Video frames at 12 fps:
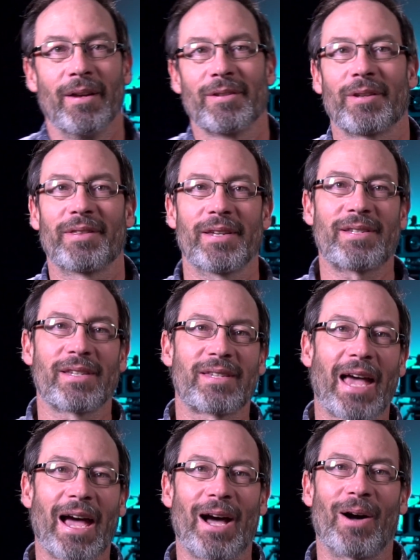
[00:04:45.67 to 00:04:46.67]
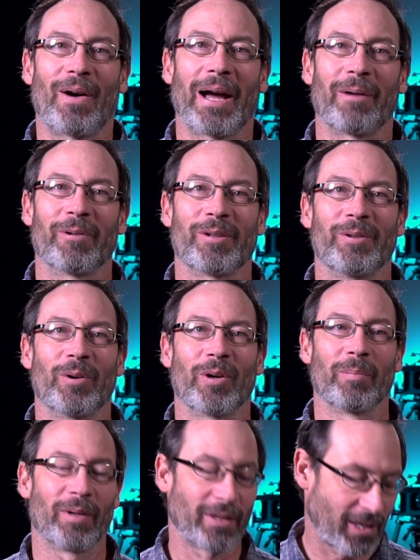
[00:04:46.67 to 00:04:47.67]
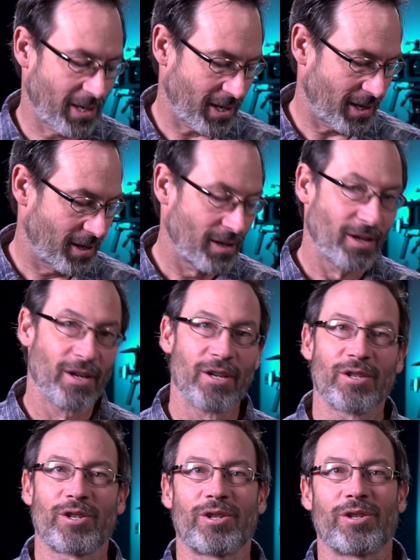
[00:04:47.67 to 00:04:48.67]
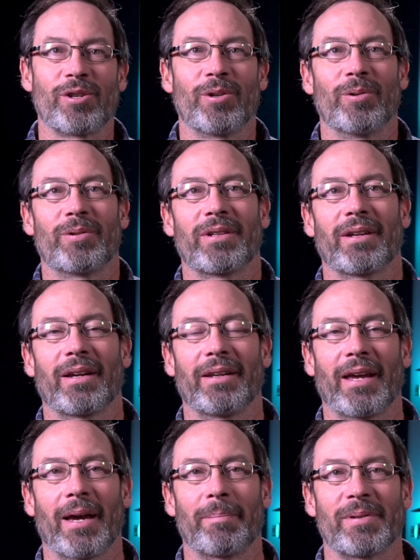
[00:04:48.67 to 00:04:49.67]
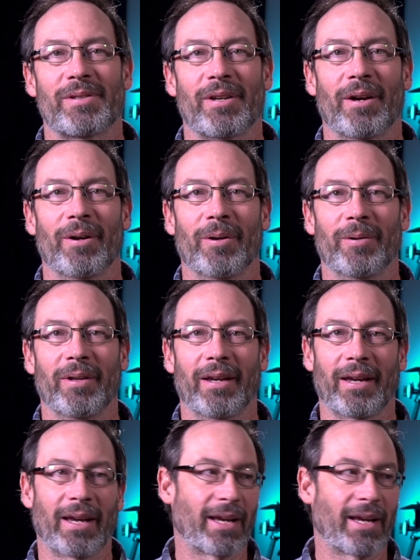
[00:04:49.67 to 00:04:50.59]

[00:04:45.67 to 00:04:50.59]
So this is how I would normally shoot an episode,